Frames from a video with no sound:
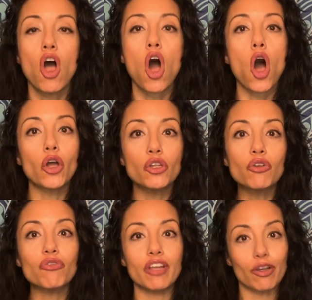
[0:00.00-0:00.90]
on your
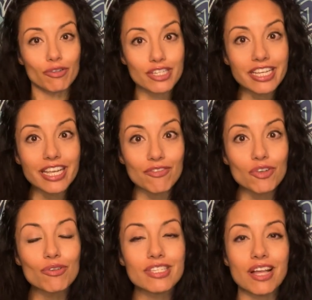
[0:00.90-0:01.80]
fingers to give
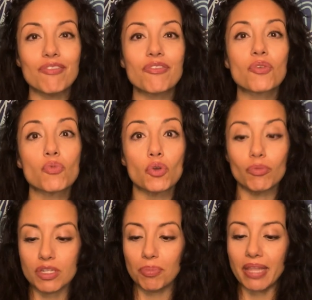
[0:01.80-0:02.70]
yourself the room
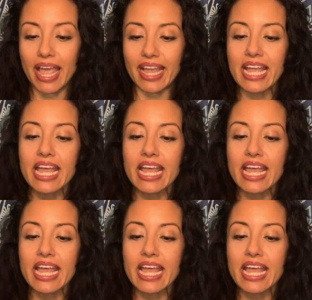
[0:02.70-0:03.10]
to play.